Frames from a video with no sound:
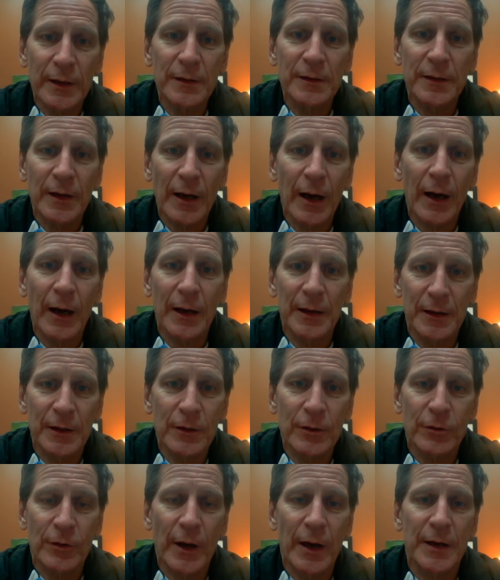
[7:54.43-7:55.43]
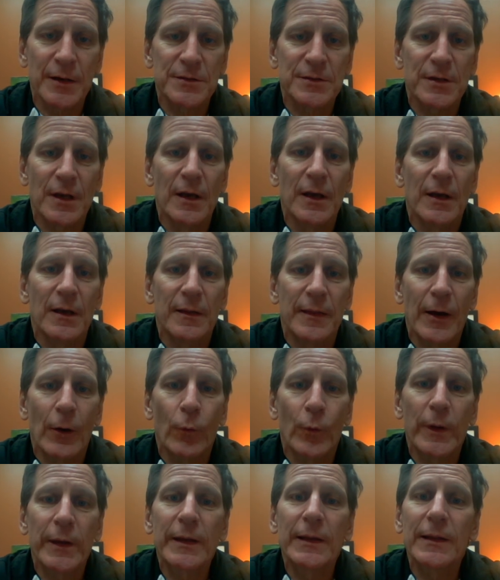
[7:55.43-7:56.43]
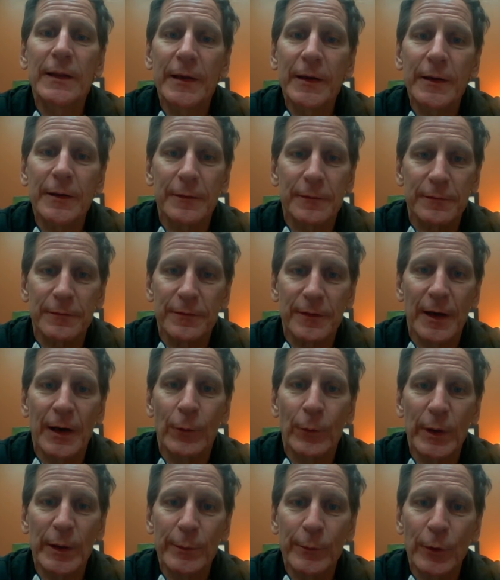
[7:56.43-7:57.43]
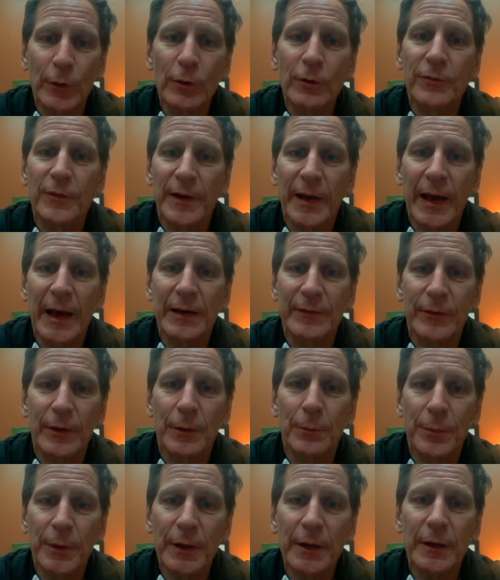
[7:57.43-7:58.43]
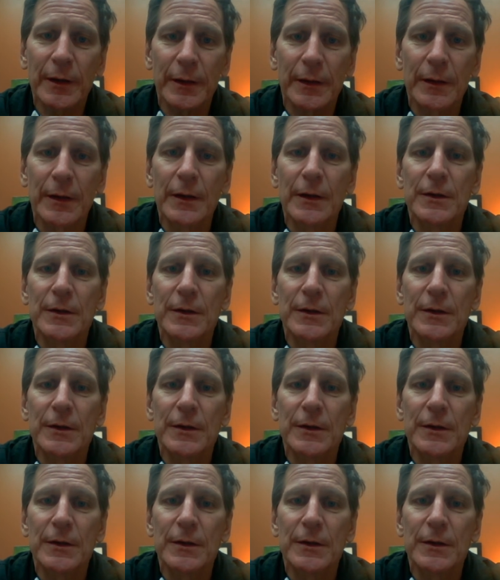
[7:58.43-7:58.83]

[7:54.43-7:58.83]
God, in Christ, that we live and we move and have our being.